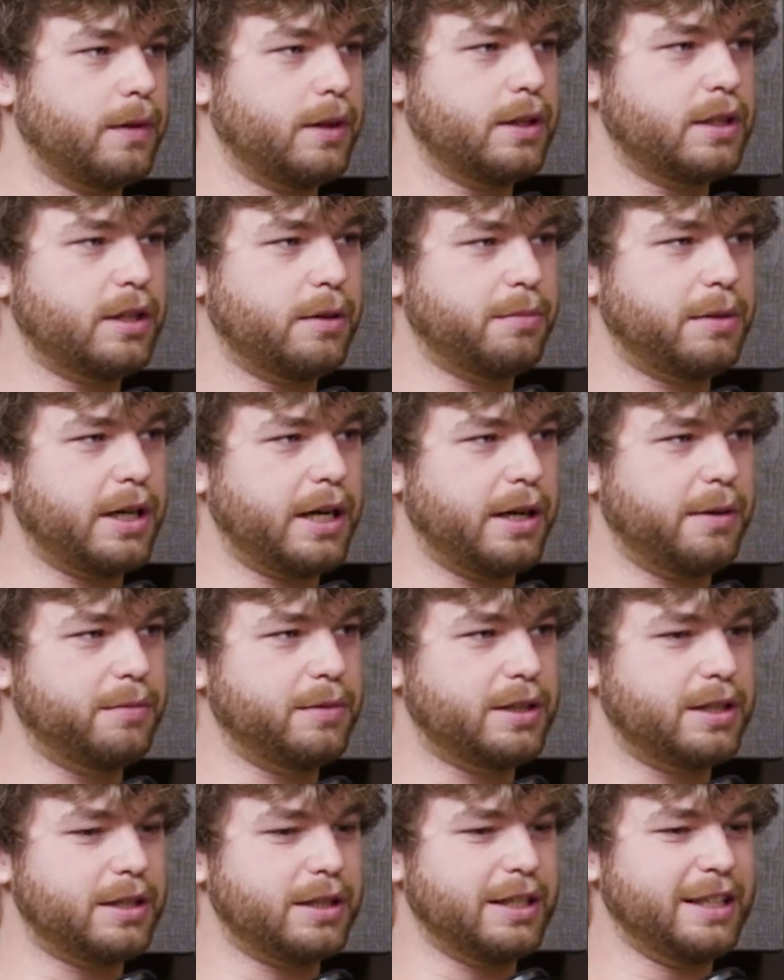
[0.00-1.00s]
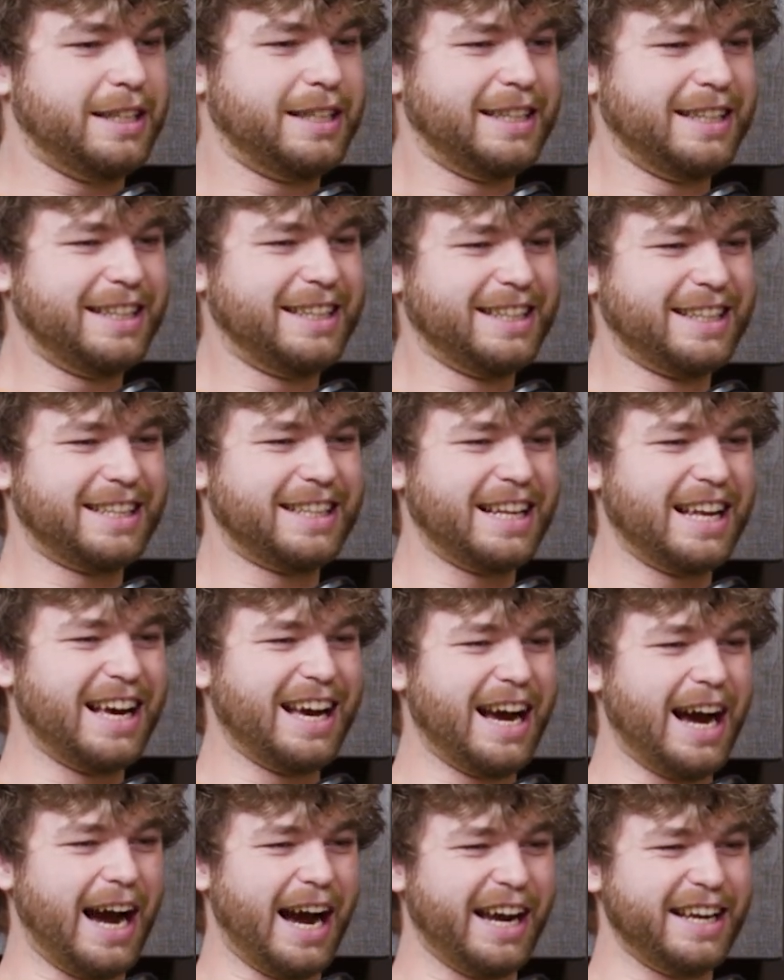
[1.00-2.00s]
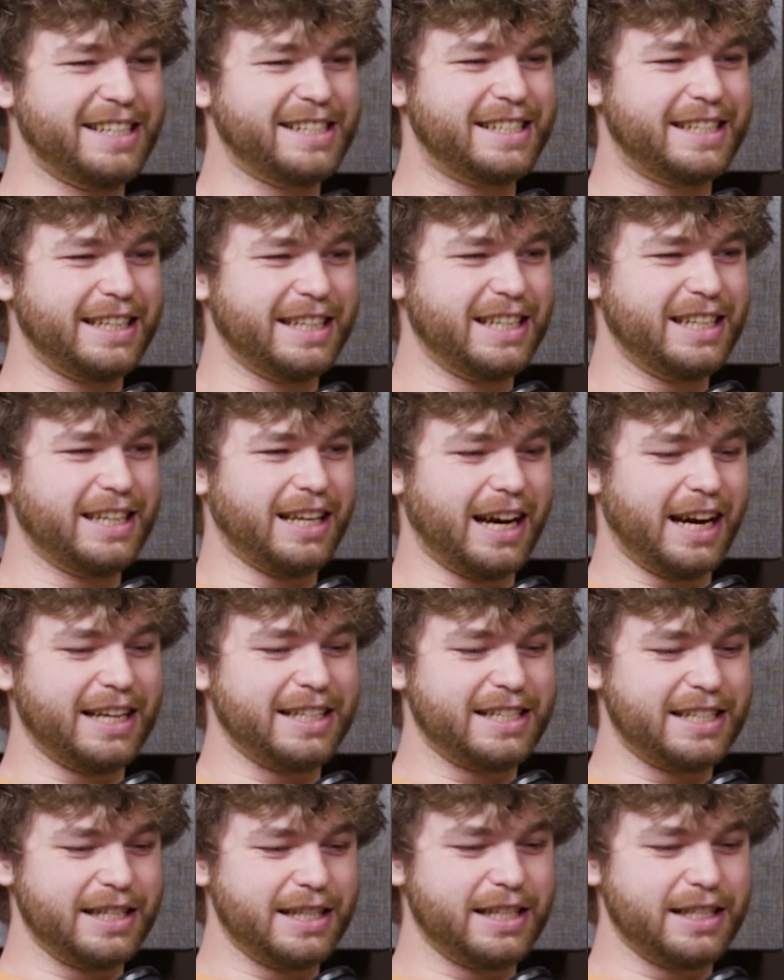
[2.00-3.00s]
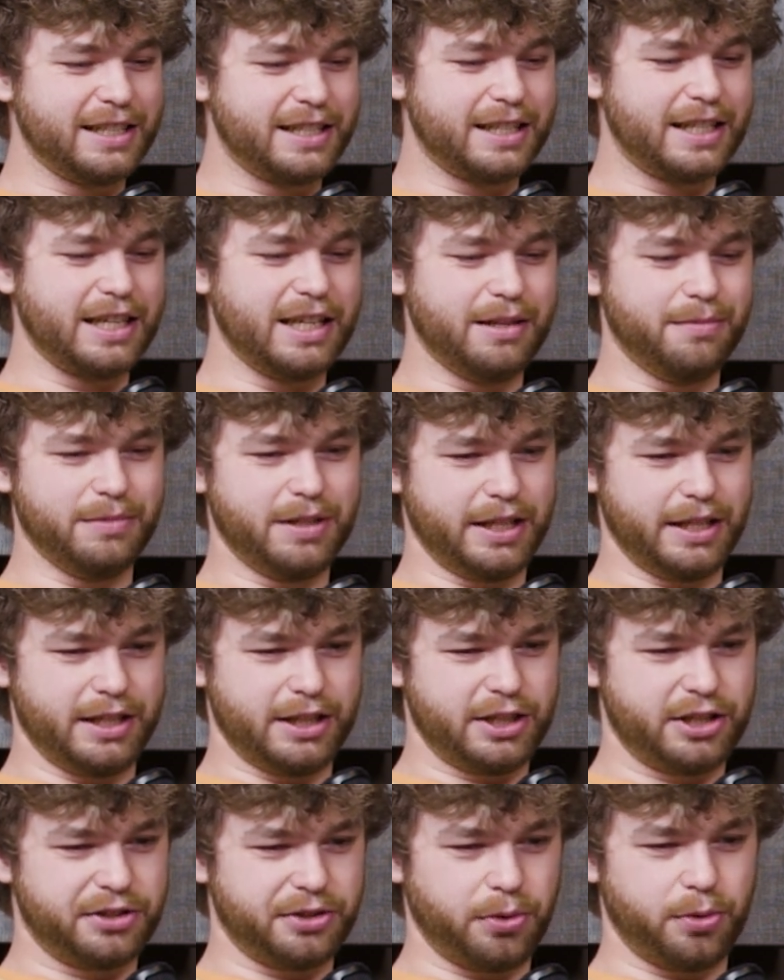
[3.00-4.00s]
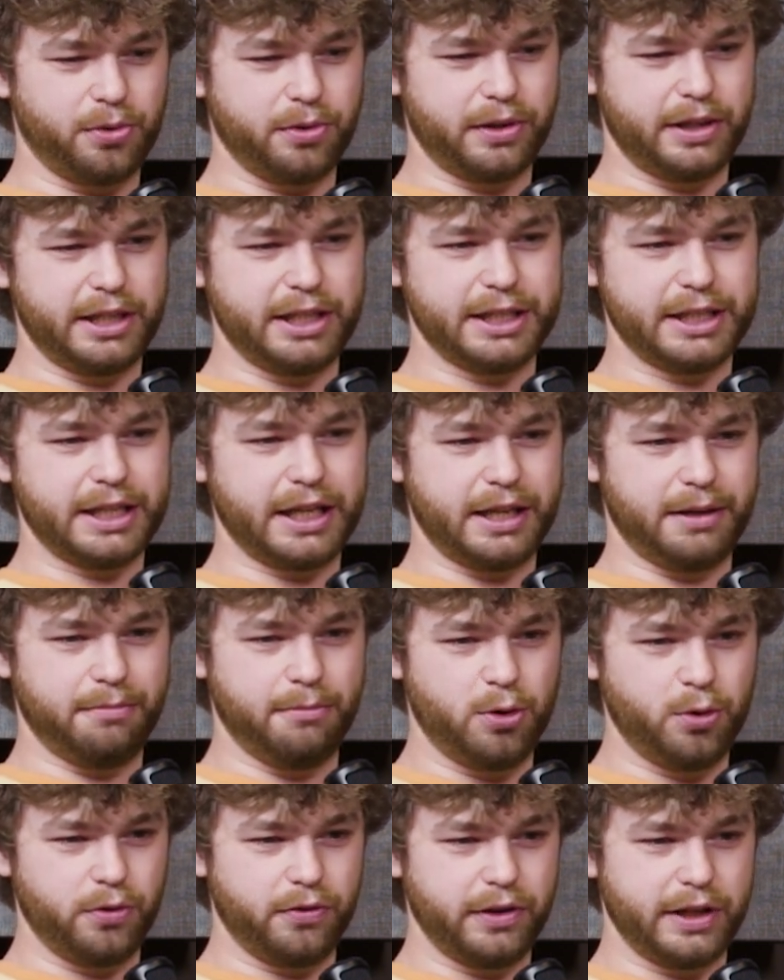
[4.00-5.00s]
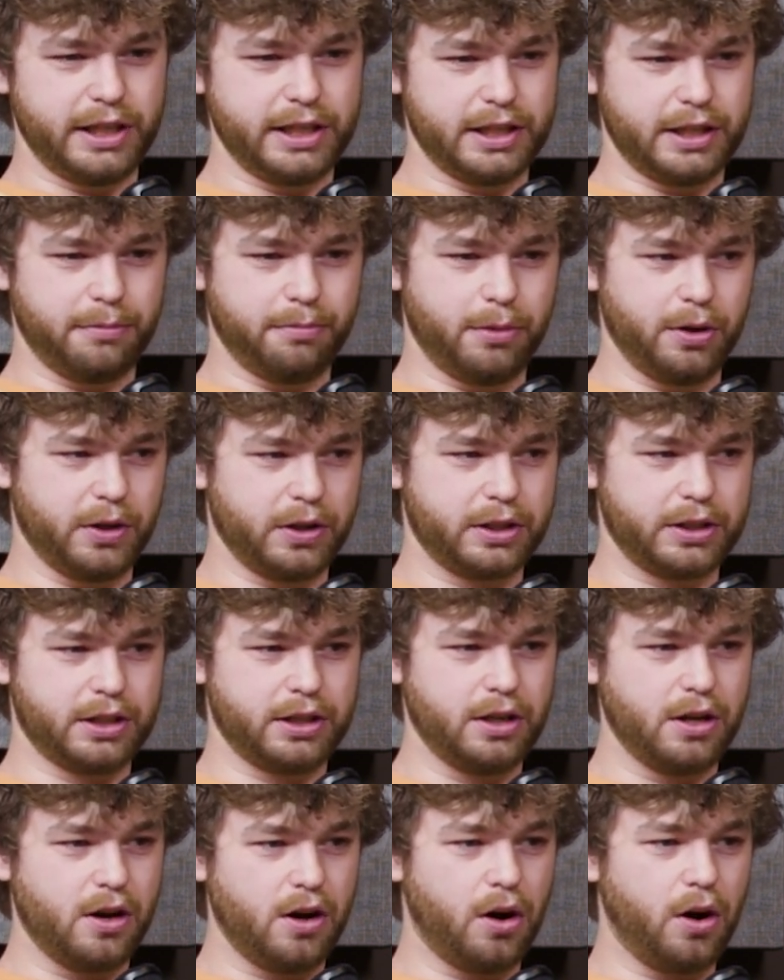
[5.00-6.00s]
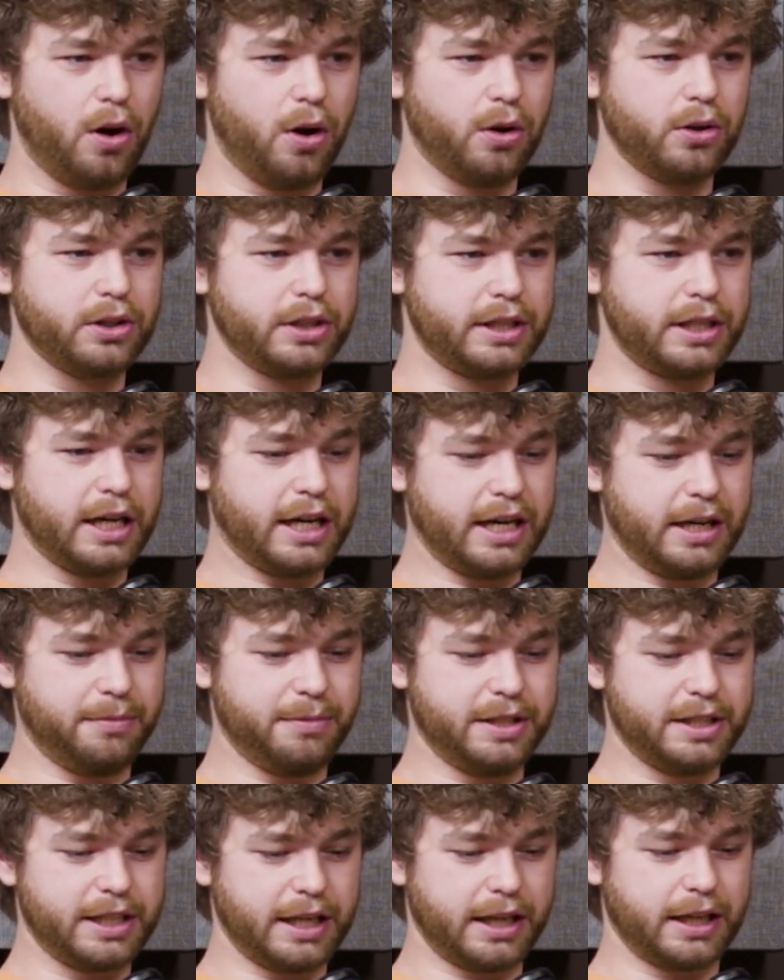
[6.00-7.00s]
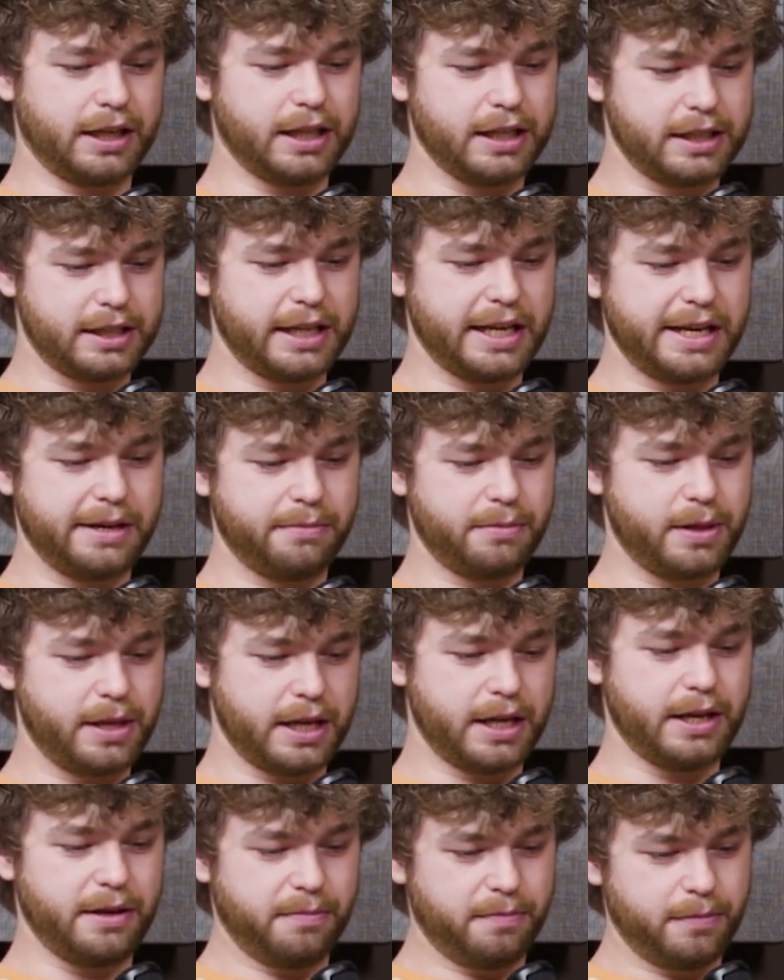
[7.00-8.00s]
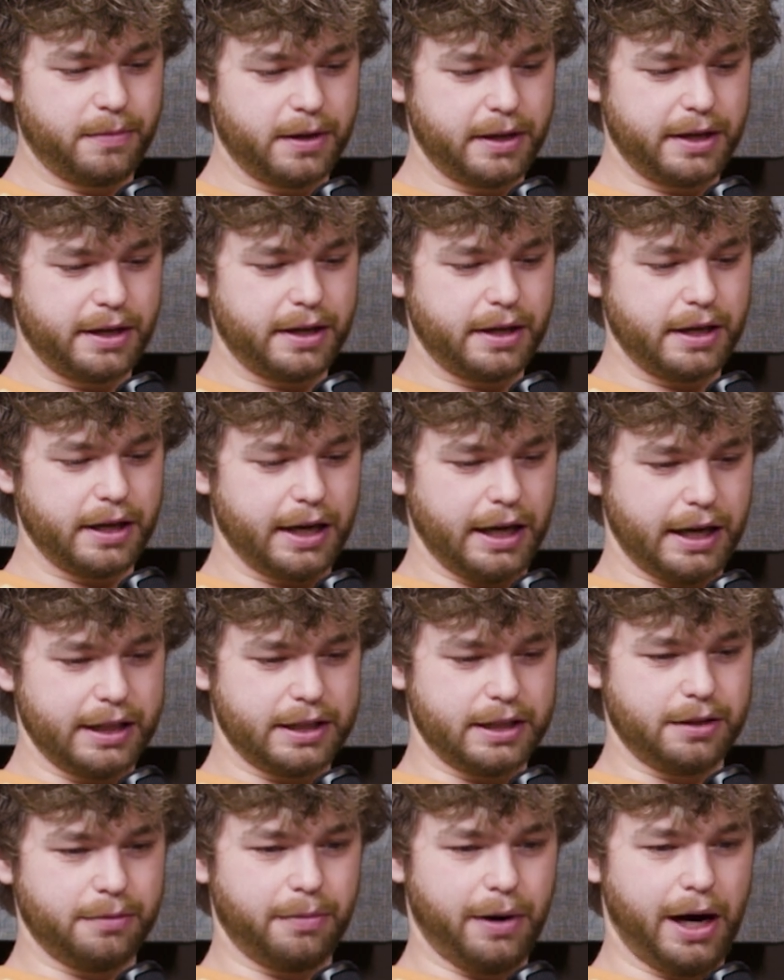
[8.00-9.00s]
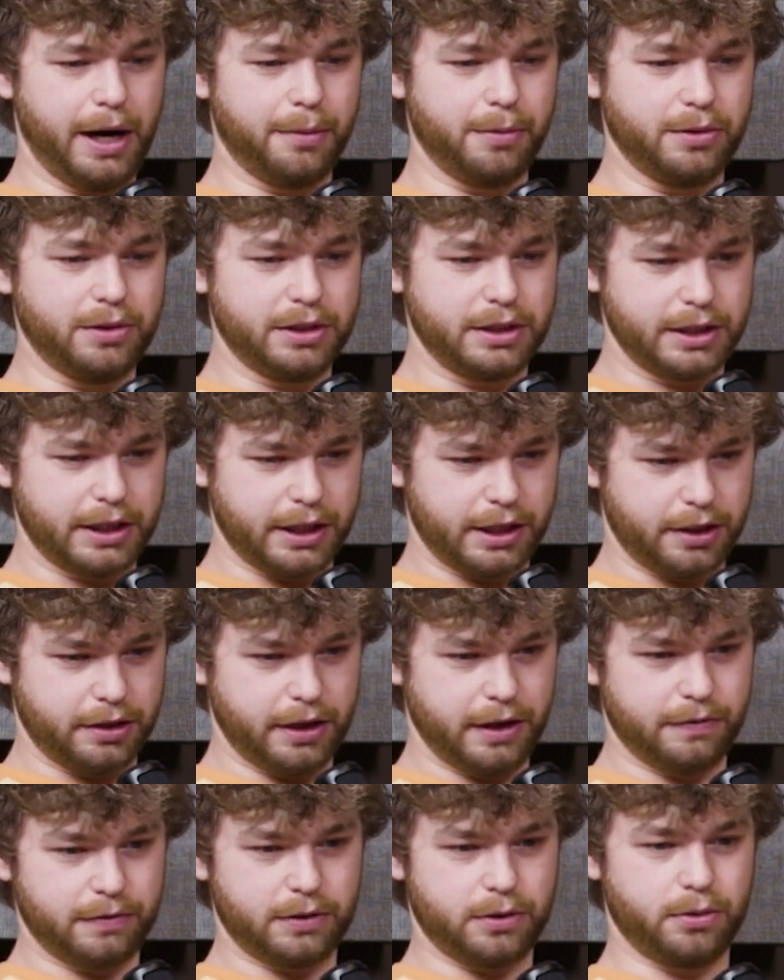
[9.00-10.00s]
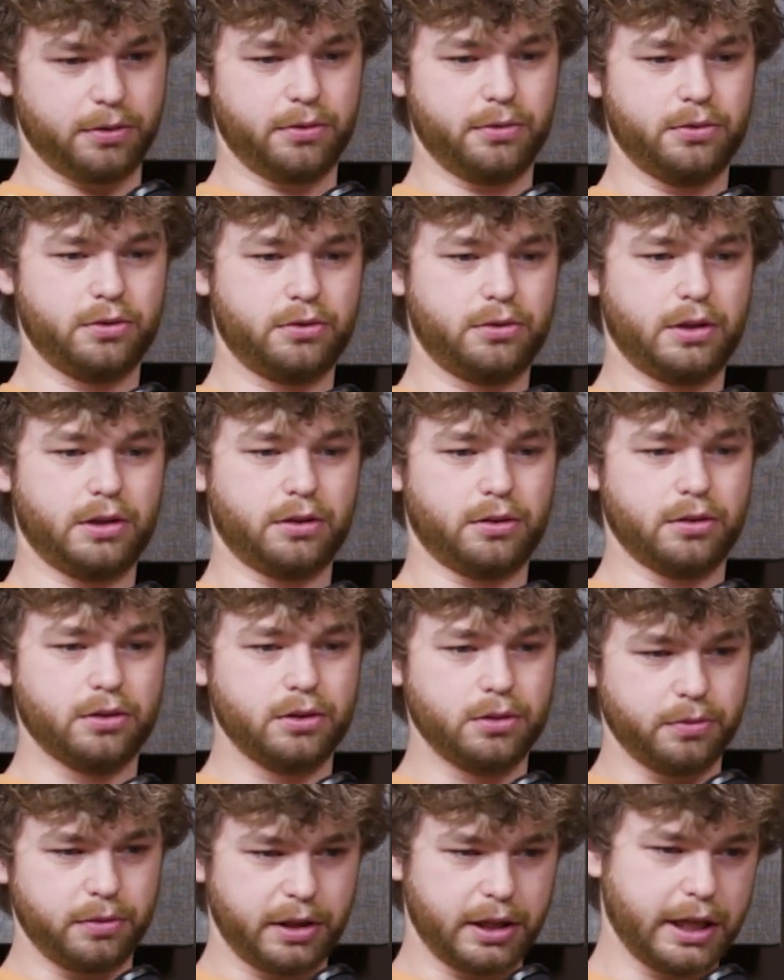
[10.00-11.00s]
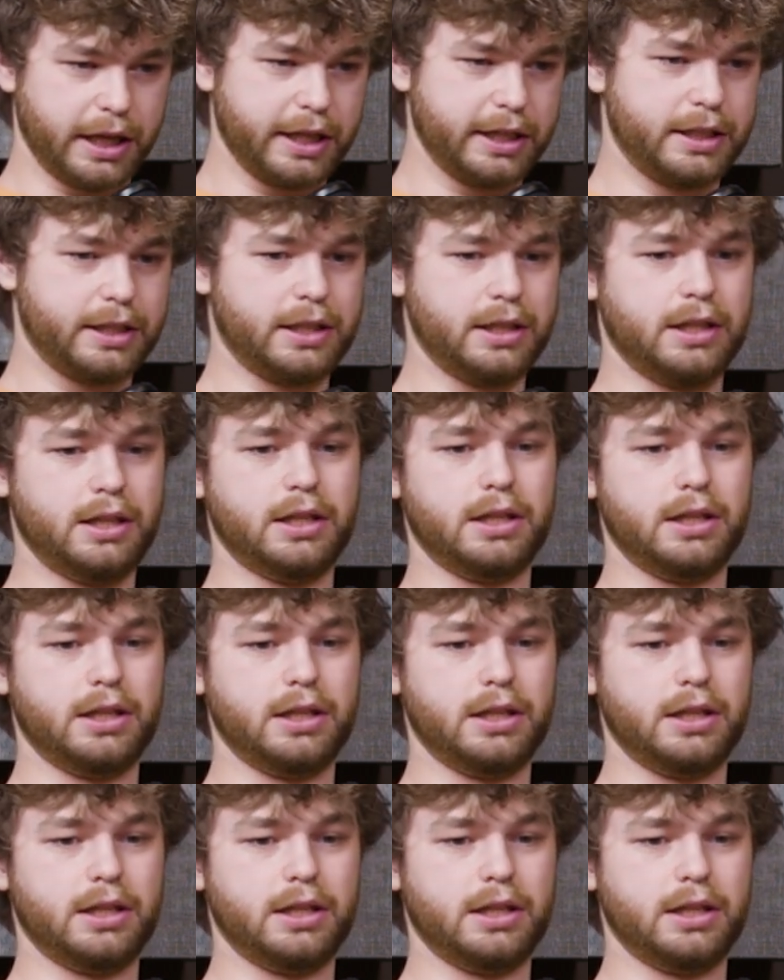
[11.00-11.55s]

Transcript: sometimes I see these themes in stories and movies and books all the time. It's like the same theme as in the Bible. It's like you have to go through struggle to realize